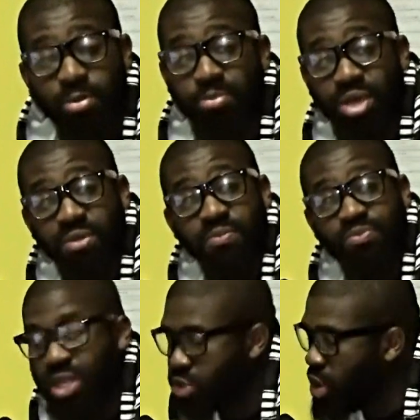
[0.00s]
the
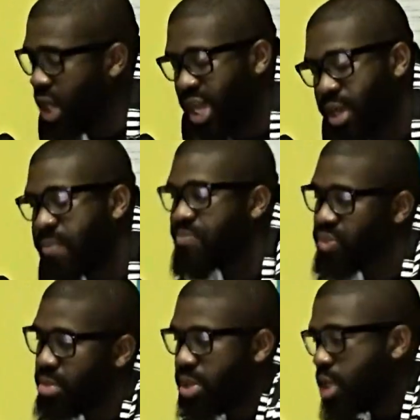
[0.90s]
beat. That's all I hear.
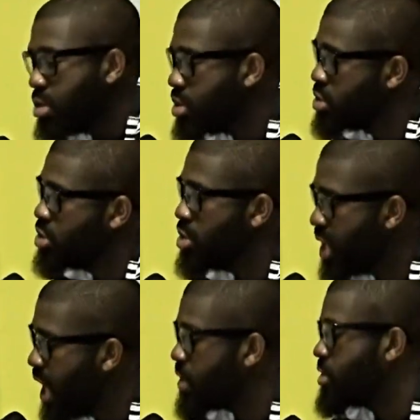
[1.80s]
I'm like, yo, this joint
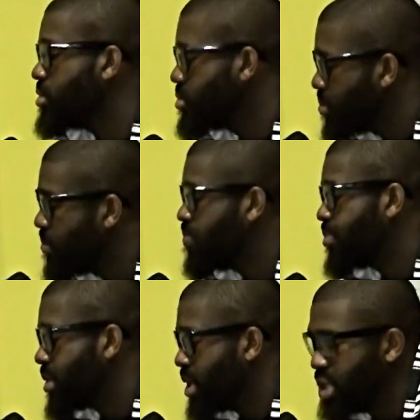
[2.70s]
knock.
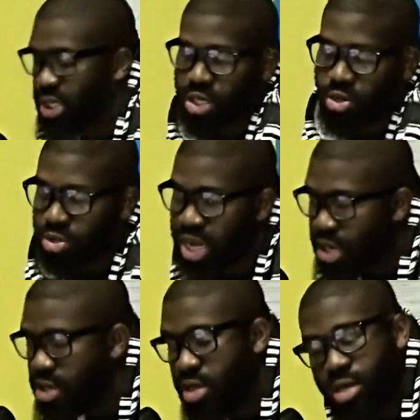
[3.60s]
He's like, yo, you got
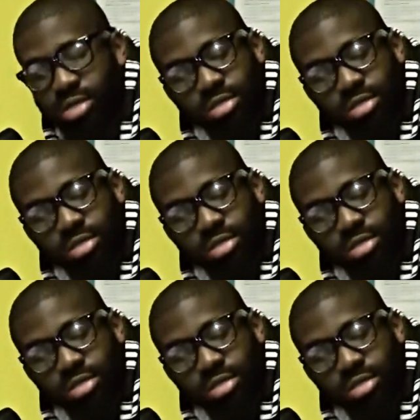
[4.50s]
a hook?